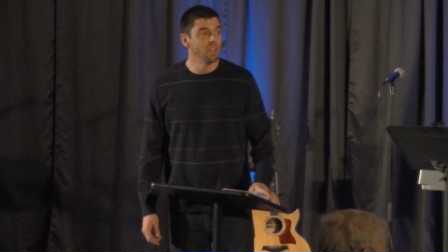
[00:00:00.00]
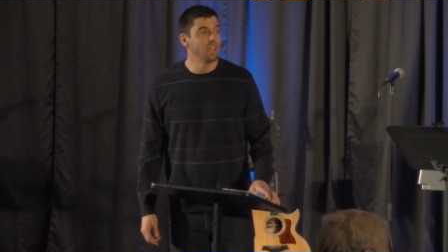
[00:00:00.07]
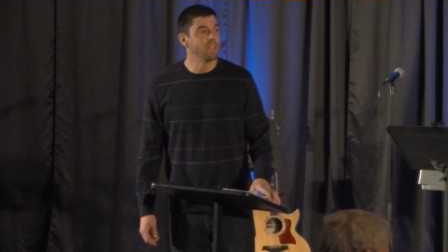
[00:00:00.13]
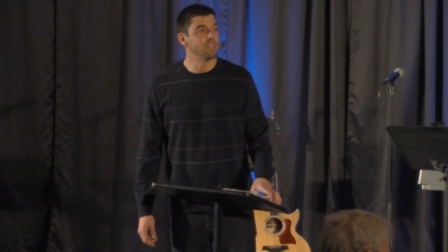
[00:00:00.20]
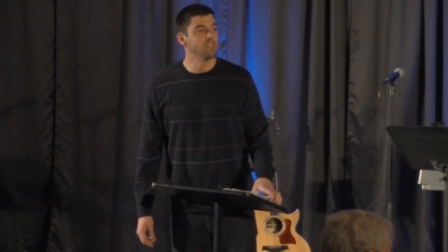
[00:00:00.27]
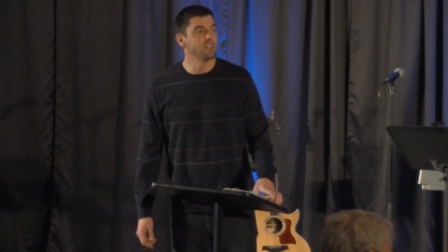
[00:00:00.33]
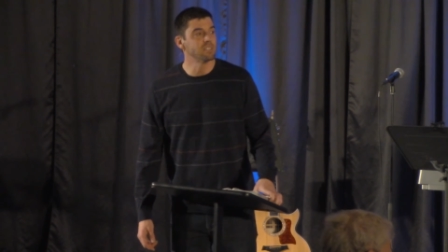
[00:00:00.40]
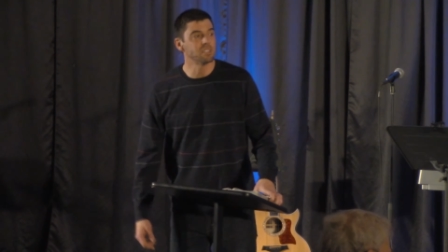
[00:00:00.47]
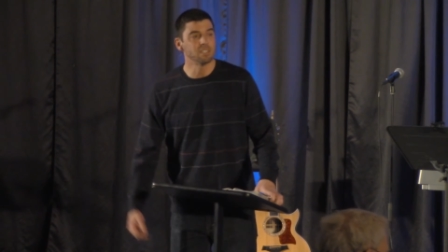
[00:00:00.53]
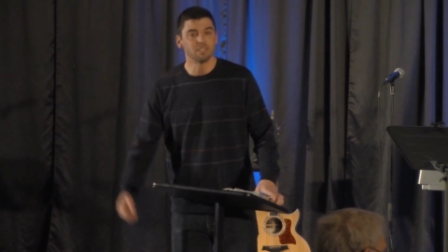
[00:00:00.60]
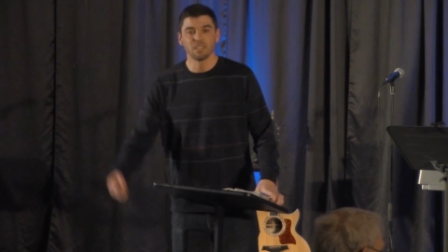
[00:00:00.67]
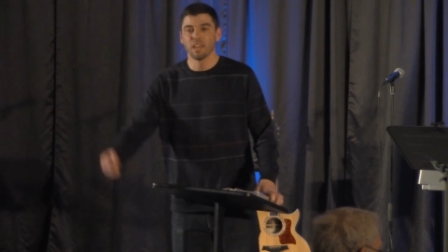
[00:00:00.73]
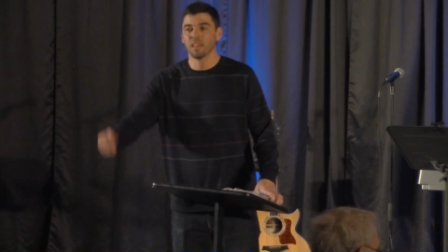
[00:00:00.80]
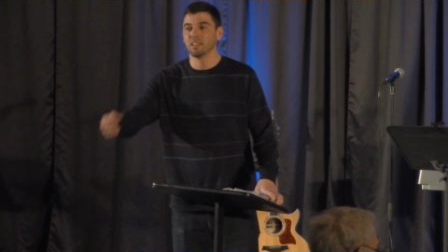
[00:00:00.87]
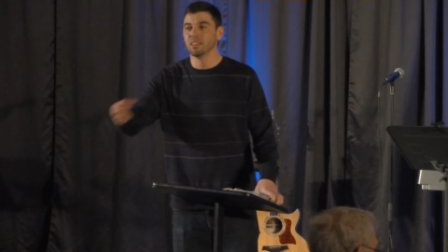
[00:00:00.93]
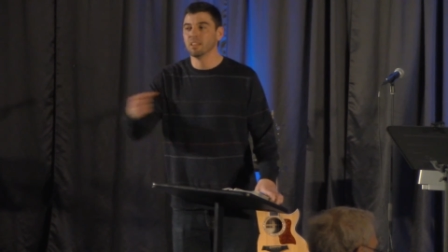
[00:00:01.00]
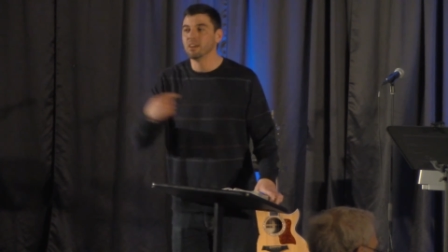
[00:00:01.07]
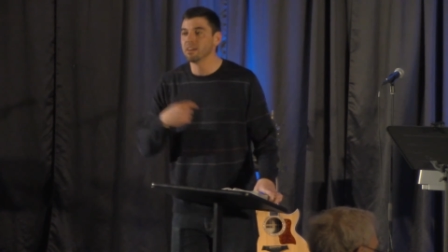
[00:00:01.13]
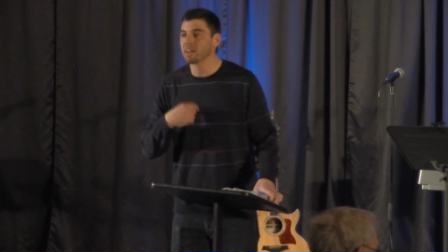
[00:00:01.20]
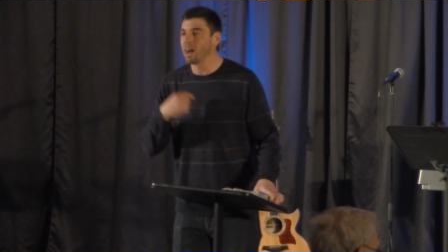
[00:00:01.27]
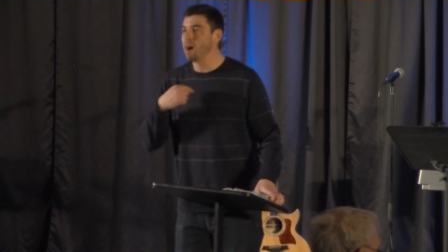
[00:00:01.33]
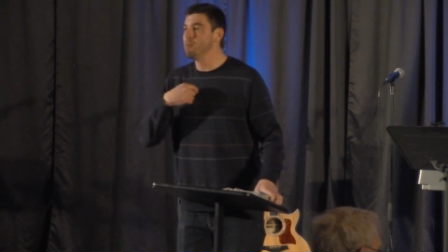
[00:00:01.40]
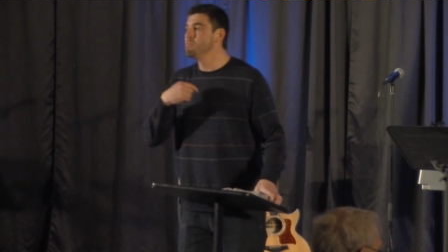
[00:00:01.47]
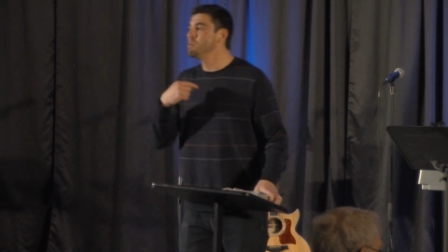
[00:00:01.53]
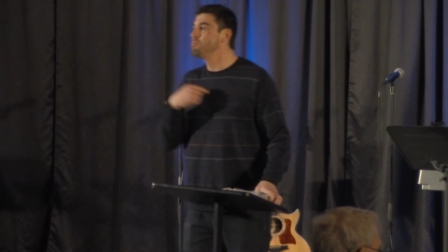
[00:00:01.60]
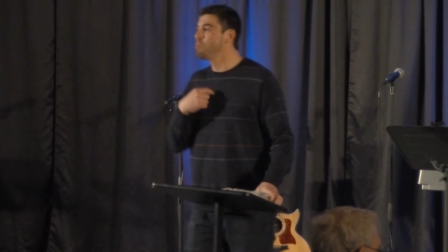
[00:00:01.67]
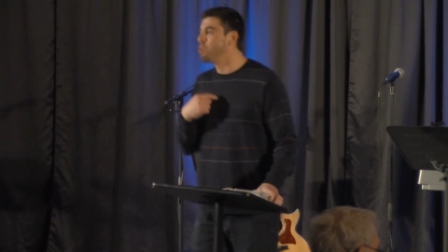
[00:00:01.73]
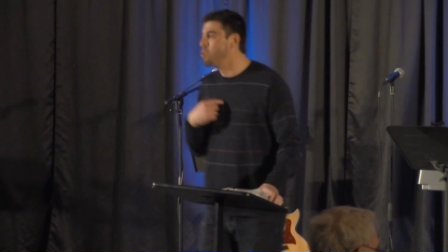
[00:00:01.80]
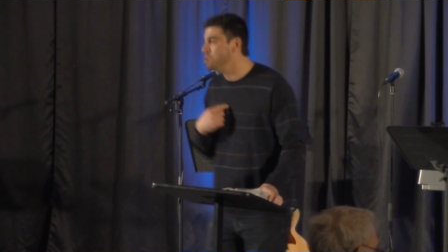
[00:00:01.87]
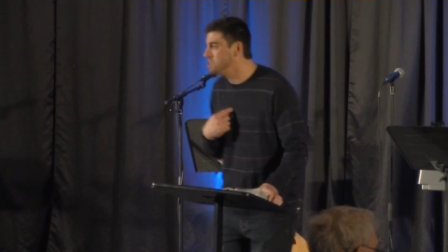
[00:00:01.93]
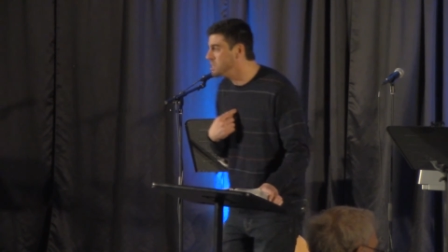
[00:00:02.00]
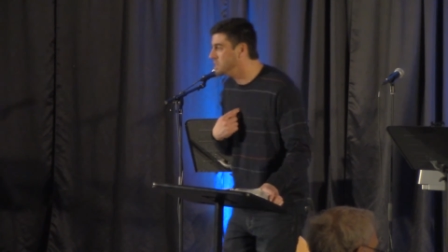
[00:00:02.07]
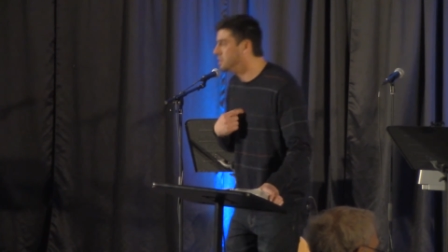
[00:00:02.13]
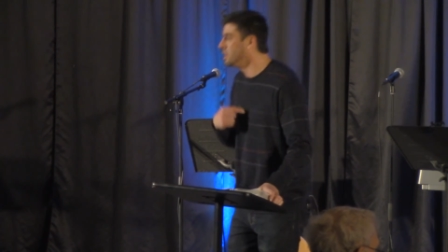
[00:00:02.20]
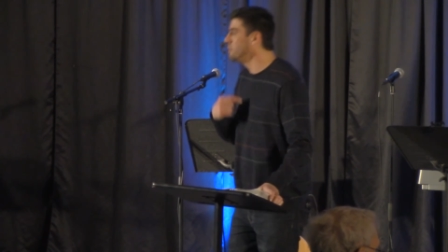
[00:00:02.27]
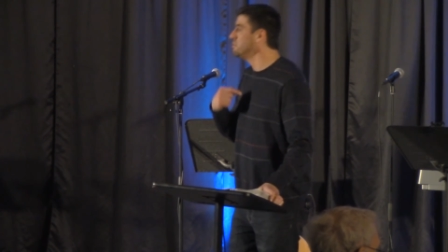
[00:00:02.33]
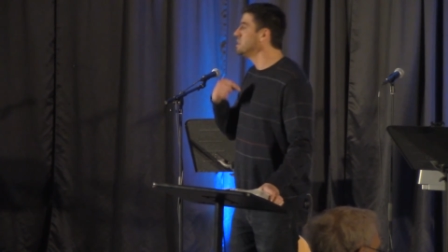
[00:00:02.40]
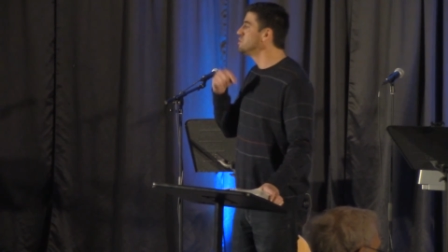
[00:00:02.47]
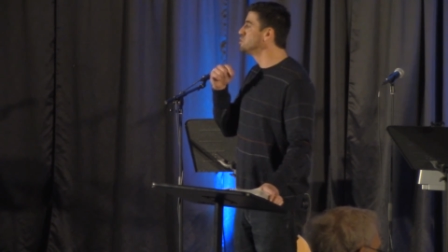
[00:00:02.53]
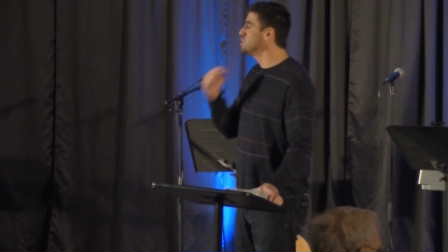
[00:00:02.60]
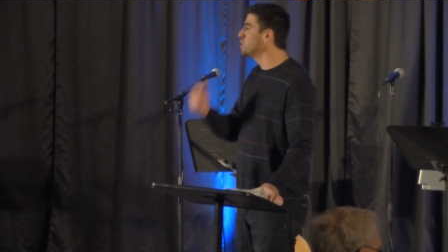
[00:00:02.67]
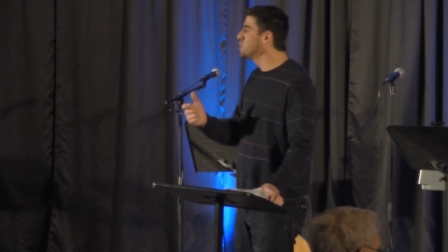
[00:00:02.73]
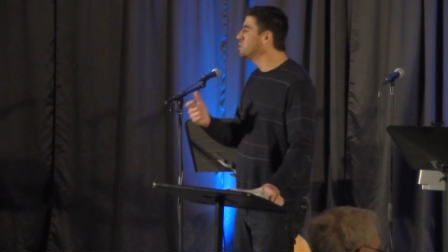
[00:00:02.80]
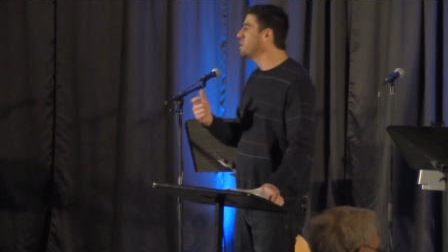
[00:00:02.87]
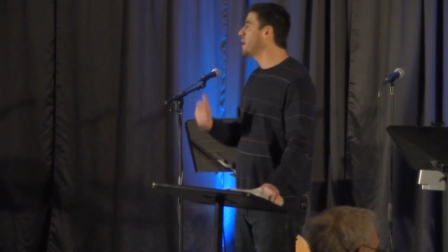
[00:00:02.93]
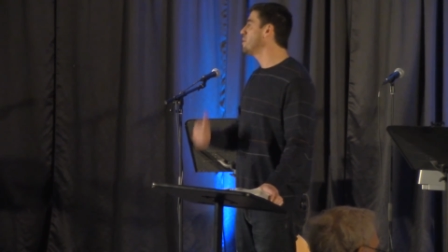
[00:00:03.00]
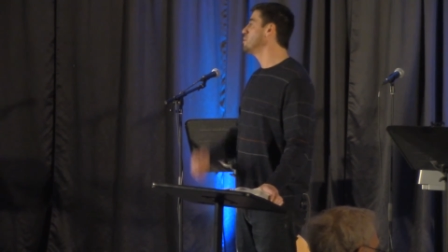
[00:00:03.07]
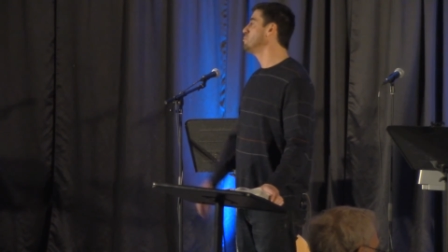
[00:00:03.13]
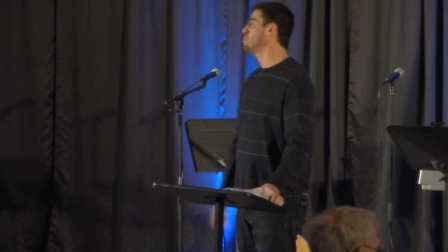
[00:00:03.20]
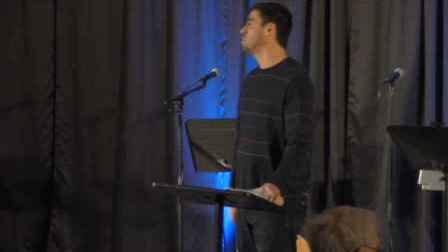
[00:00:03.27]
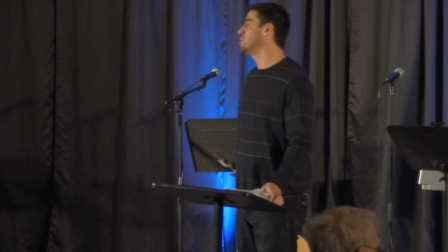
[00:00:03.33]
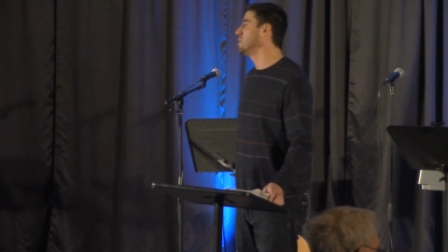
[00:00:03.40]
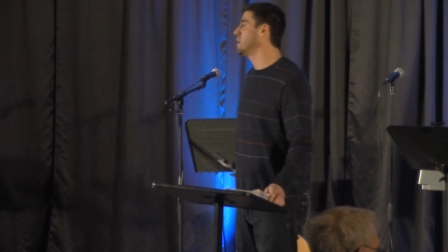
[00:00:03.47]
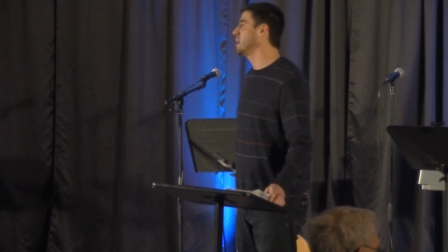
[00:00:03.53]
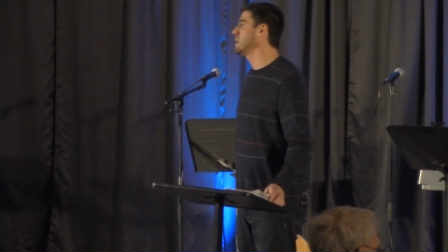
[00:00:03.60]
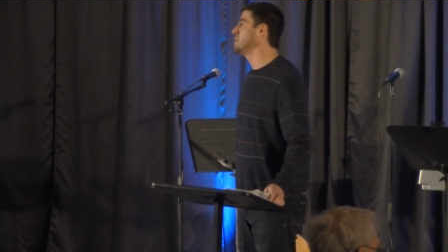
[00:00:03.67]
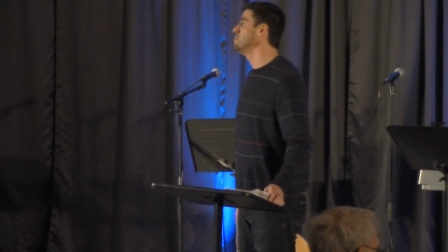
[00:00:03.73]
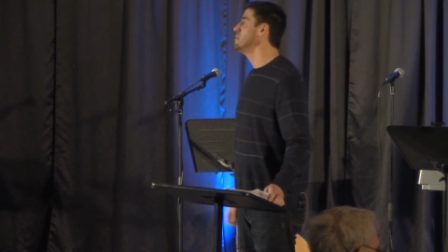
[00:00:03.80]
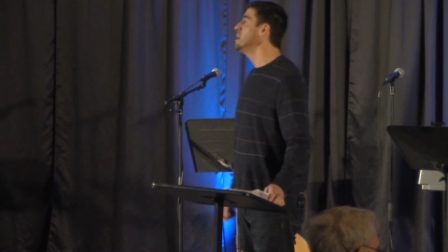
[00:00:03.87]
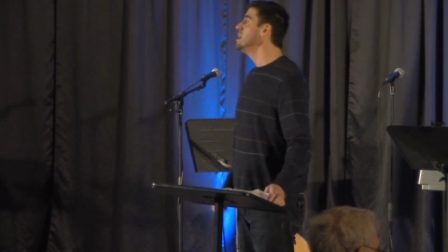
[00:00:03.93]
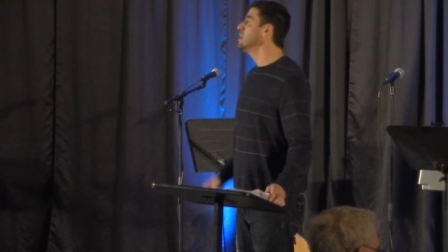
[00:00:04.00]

It doesn't say, Look, I'm important. Let me show you how important I am.